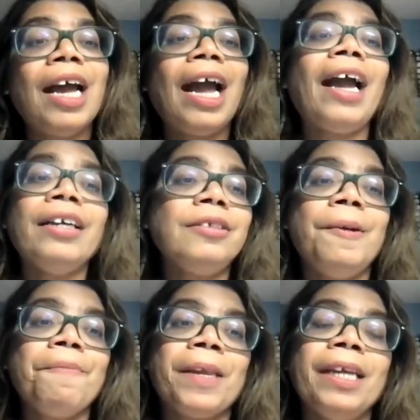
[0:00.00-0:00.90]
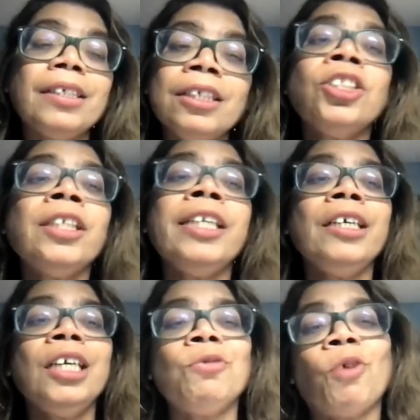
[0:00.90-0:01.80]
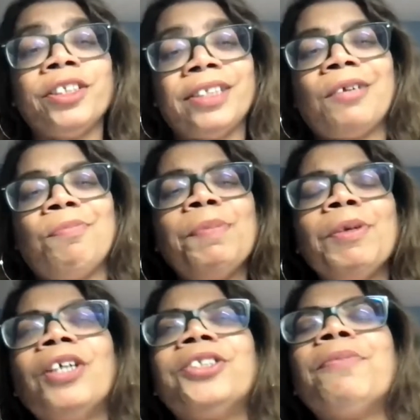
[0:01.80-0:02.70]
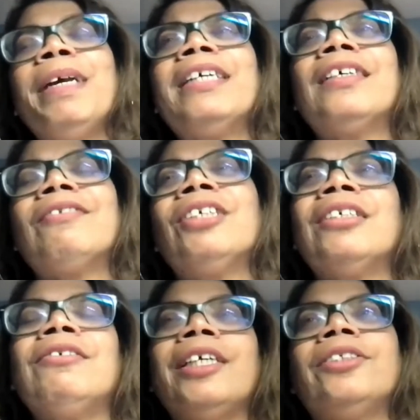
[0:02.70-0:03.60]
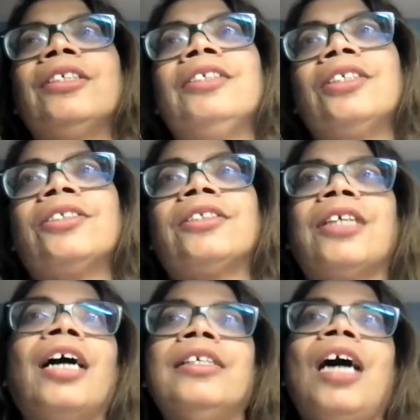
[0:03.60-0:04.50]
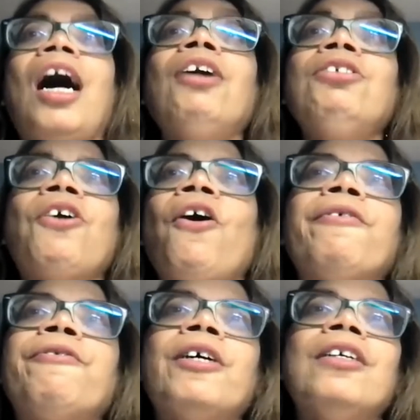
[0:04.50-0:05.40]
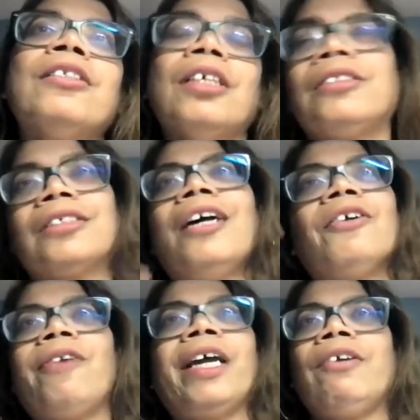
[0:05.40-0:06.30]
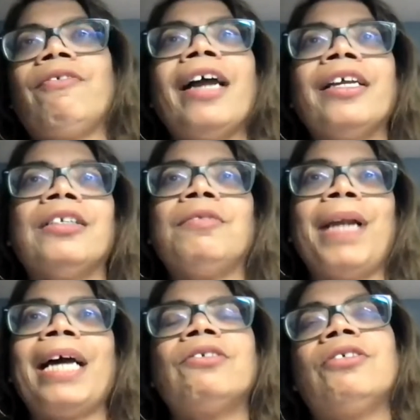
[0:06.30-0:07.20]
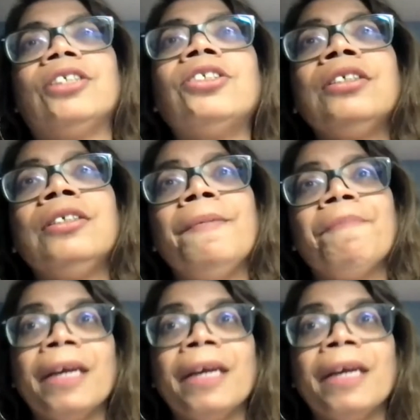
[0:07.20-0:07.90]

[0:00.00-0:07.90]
And it was like, people also make it the critical race theory just started out of this kind of like radical Black tradition.